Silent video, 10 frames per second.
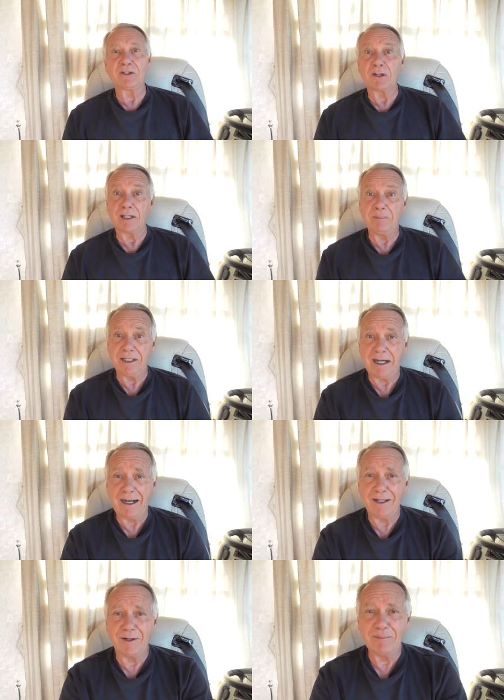certainly be
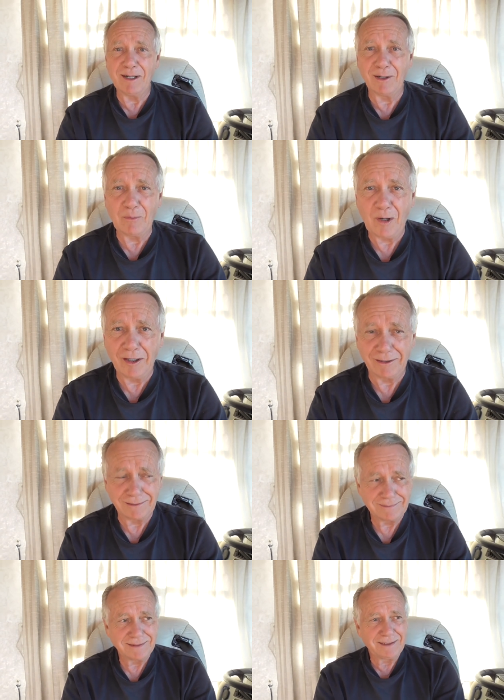high on marijuana,
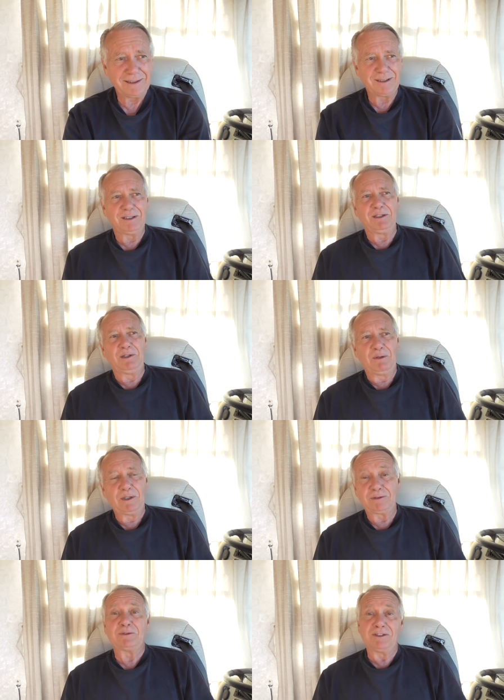
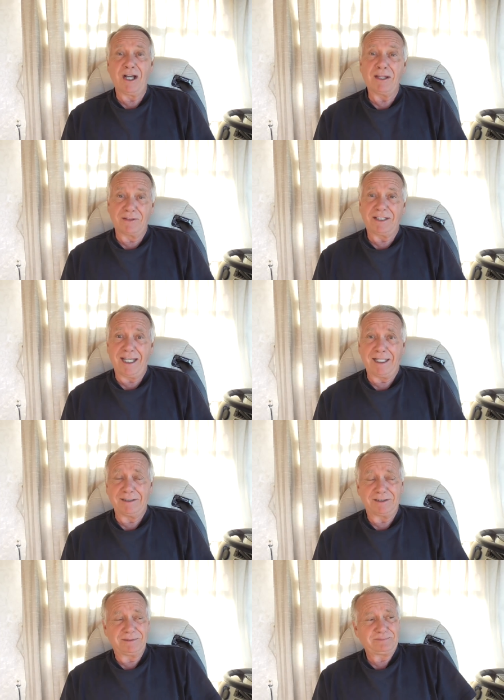which was not the
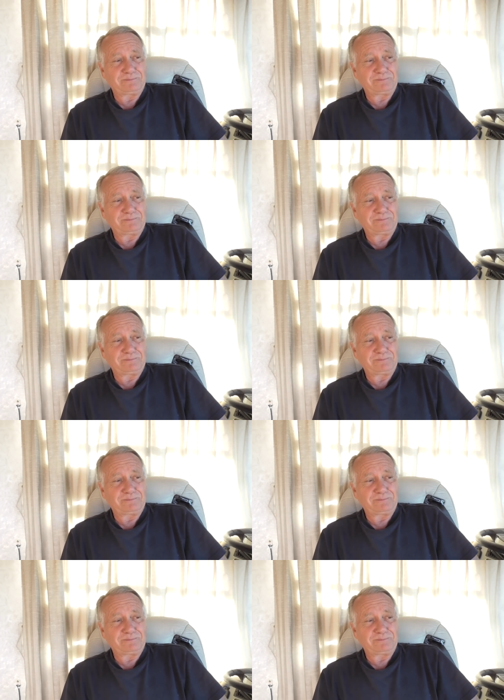case.